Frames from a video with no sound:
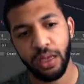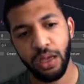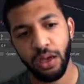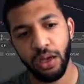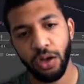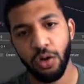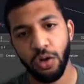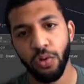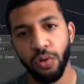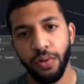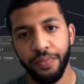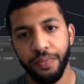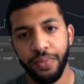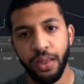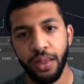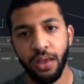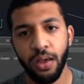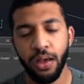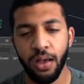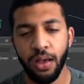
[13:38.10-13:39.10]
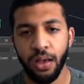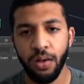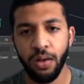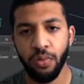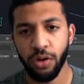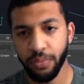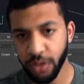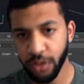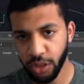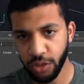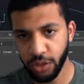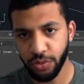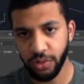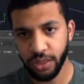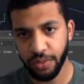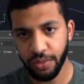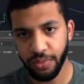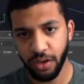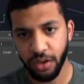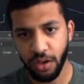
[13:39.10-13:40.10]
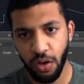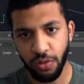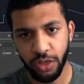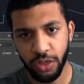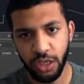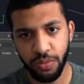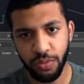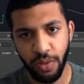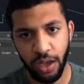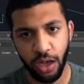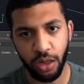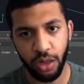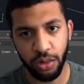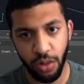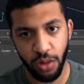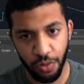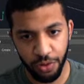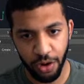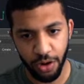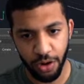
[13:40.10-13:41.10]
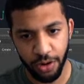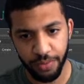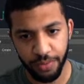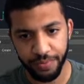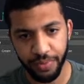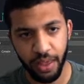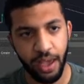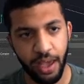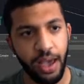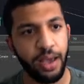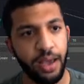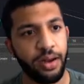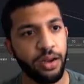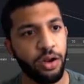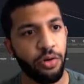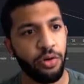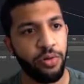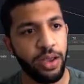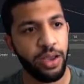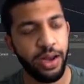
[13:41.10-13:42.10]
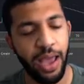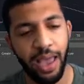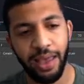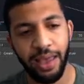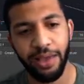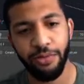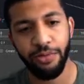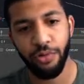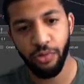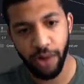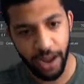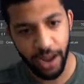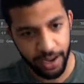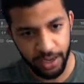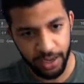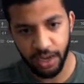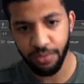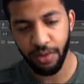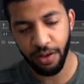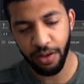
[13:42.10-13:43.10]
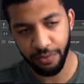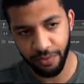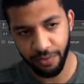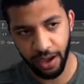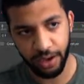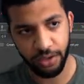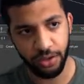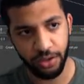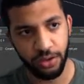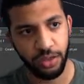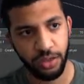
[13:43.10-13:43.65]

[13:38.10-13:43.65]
Cool. What I'm going to do is I'm going to go to my cloner and create a random effector.